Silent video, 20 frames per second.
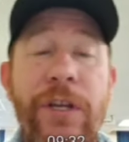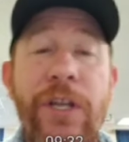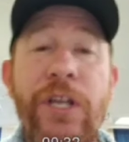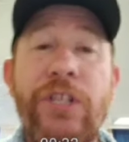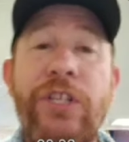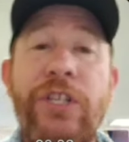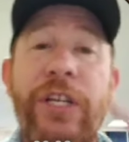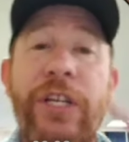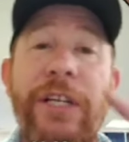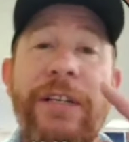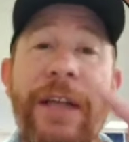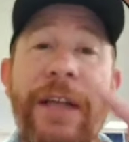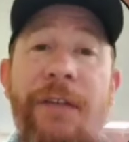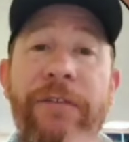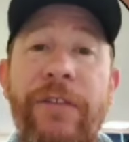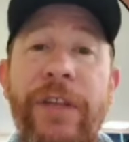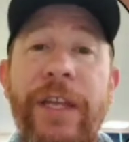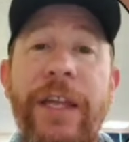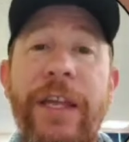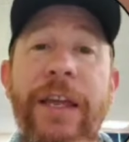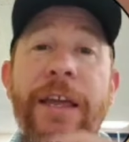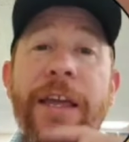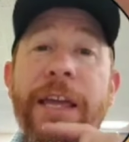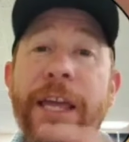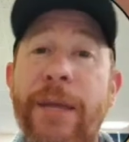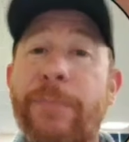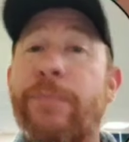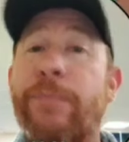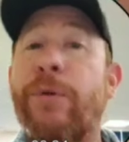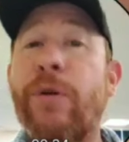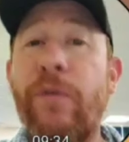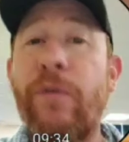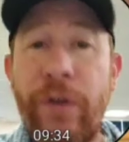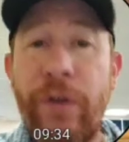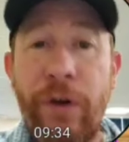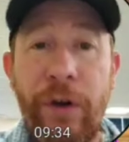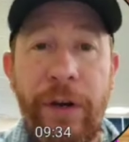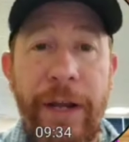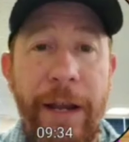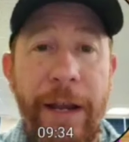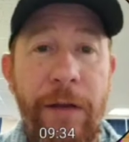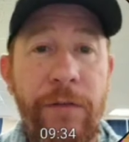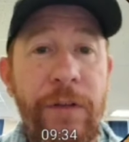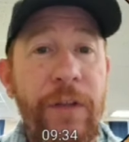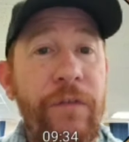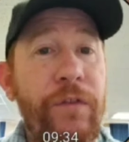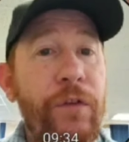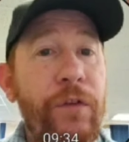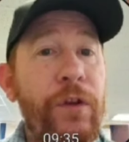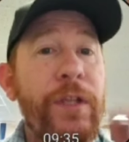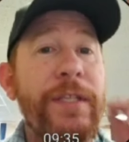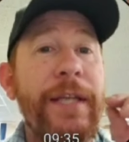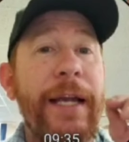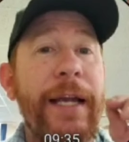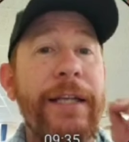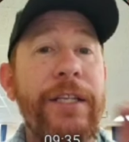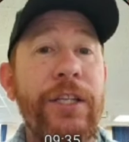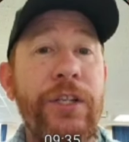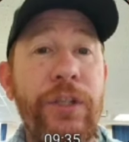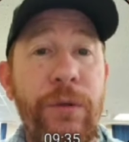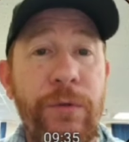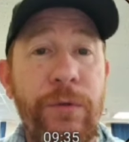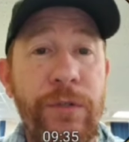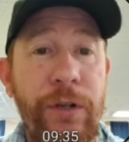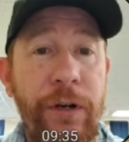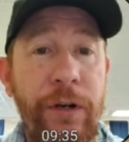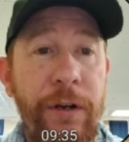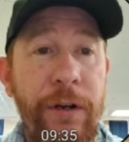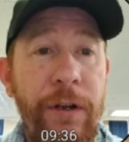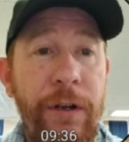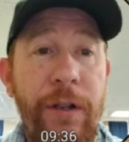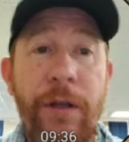She can definitely improve your account if you decide to use her.